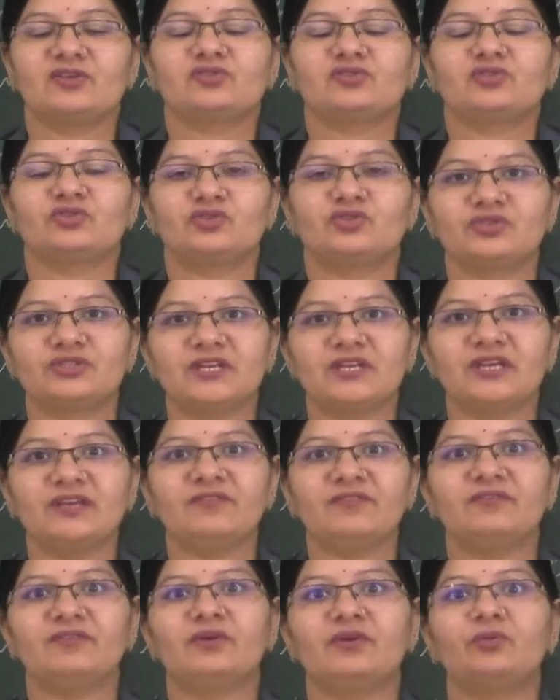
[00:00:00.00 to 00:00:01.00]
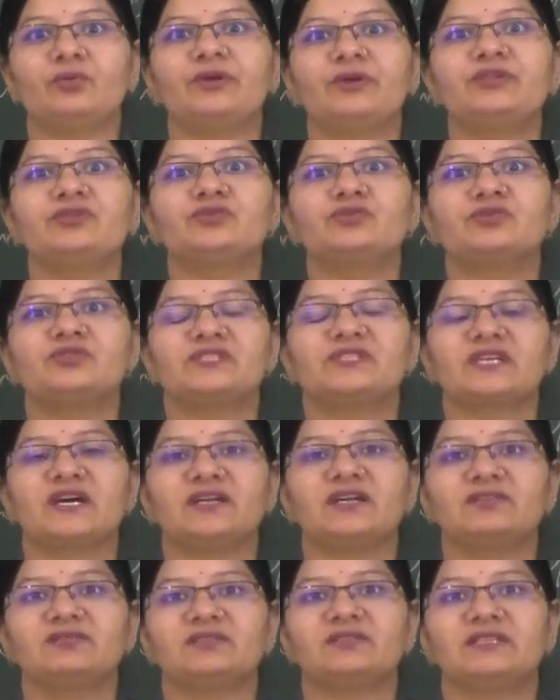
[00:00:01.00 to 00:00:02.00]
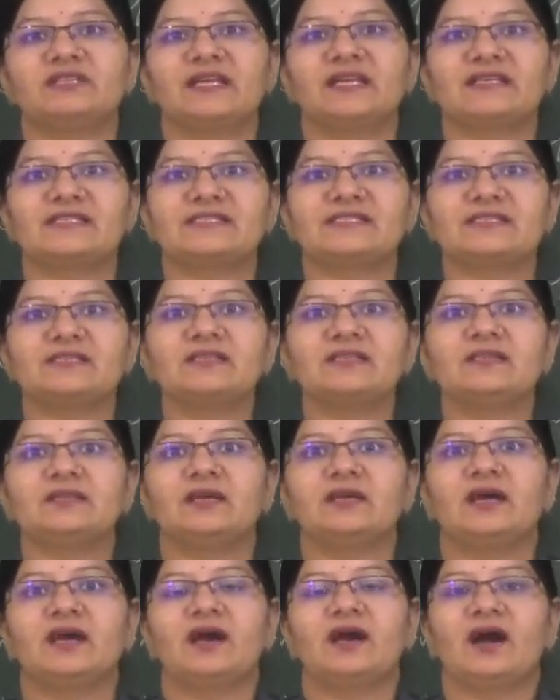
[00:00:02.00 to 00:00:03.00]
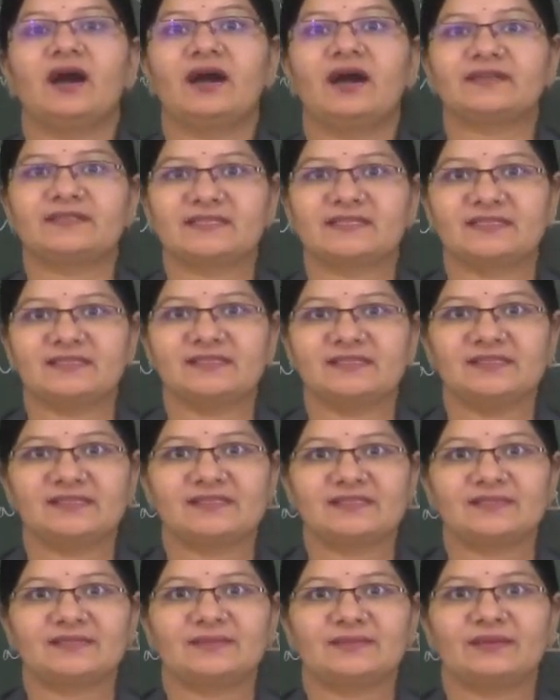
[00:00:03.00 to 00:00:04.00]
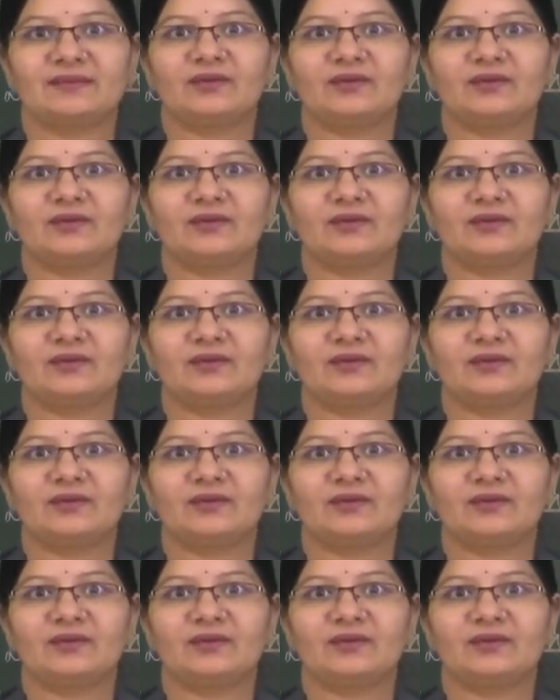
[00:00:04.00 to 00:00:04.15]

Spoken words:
So, today we are going to start with the lesson articles.